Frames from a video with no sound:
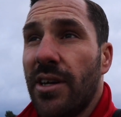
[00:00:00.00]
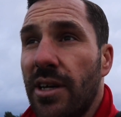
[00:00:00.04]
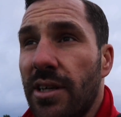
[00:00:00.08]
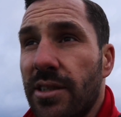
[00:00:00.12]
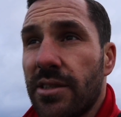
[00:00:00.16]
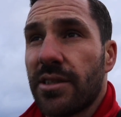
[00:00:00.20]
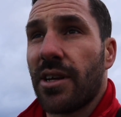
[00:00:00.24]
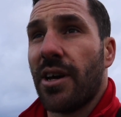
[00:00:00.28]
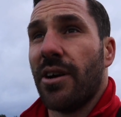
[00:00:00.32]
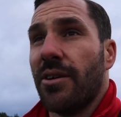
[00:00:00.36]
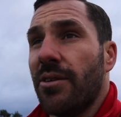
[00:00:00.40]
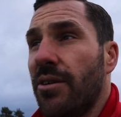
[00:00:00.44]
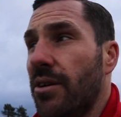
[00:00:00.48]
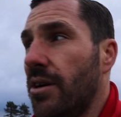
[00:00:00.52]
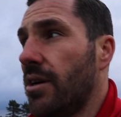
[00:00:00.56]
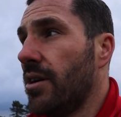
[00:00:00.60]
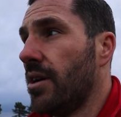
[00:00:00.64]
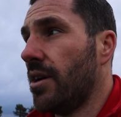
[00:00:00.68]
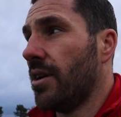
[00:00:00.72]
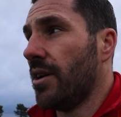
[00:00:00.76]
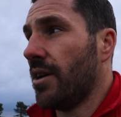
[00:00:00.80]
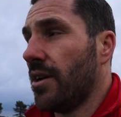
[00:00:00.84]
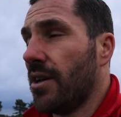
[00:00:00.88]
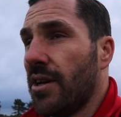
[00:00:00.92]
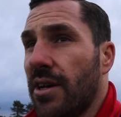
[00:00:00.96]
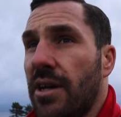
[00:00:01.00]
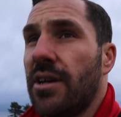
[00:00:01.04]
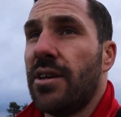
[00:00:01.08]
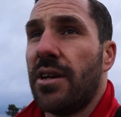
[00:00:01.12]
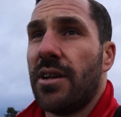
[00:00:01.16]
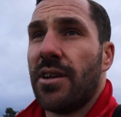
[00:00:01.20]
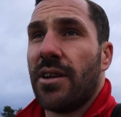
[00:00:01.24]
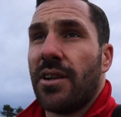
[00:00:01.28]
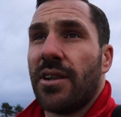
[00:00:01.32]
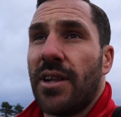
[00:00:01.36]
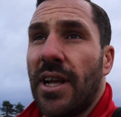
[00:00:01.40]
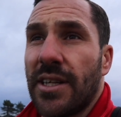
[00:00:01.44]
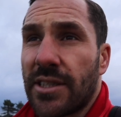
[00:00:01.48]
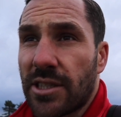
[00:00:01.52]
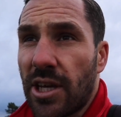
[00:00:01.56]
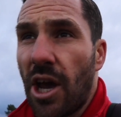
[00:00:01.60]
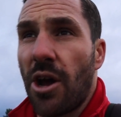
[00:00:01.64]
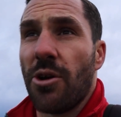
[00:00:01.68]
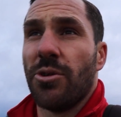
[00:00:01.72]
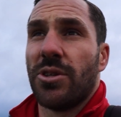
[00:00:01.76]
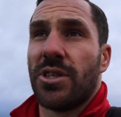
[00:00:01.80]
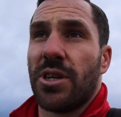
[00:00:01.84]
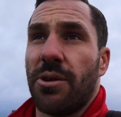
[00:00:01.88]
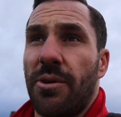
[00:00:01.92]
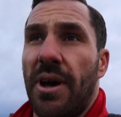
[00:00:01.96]
So, let's
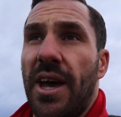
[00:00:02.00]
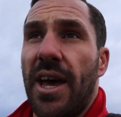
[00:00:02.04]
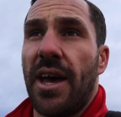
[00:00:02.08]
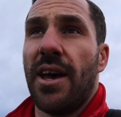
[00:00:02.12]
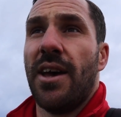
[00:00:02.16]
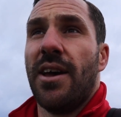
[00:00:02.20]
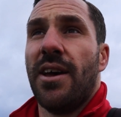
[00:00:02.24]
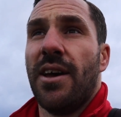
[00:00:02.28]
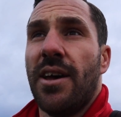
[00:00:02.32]
go to it